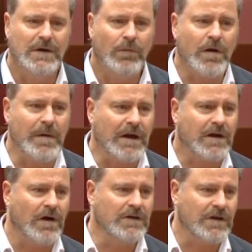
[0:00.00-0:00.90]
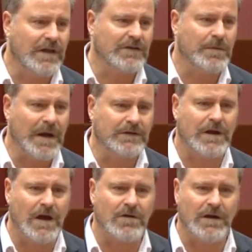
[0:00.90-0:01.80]
What about a creature that's about to
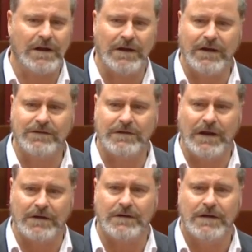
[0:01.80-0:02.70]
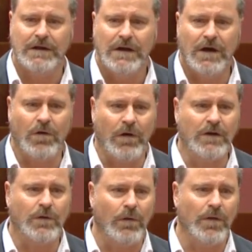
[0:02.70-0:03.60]
go critically extinct, according
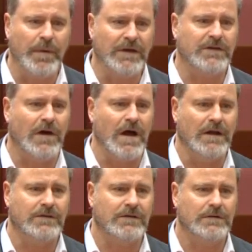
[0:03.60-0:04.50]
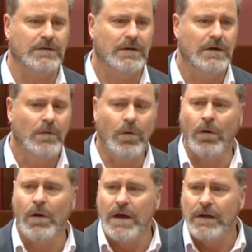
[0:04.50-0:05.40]
to all the best science?
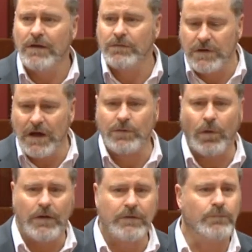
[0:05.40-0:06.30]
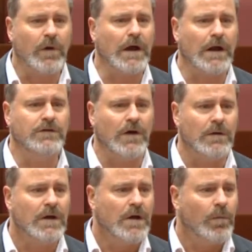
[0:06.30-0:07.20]
Well, guess what we're going to do?
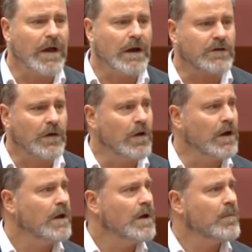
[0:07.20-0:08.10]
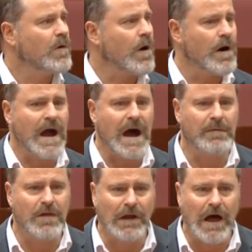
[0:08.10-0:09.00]
We're going to turn Macquarie Harbour,
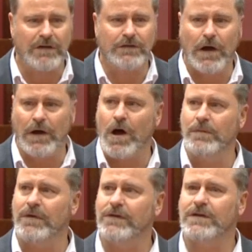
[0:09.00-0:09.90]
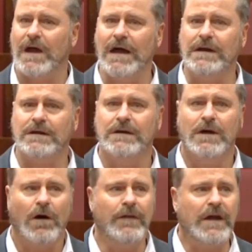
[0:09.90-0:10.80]
the last known home of the skate,
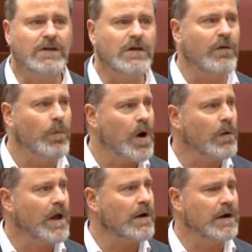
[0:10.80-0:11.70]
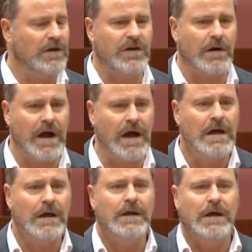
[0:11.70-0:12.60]
on the edge of a World Heritage Area,
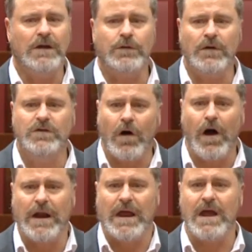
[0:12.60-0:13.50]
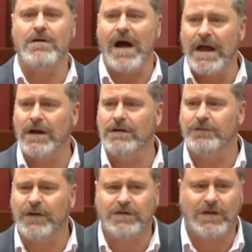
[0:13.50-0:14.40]
into a giant aerated
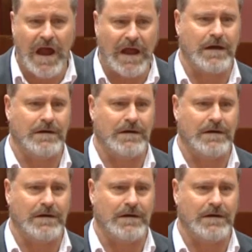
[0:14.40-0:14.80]
fish tank.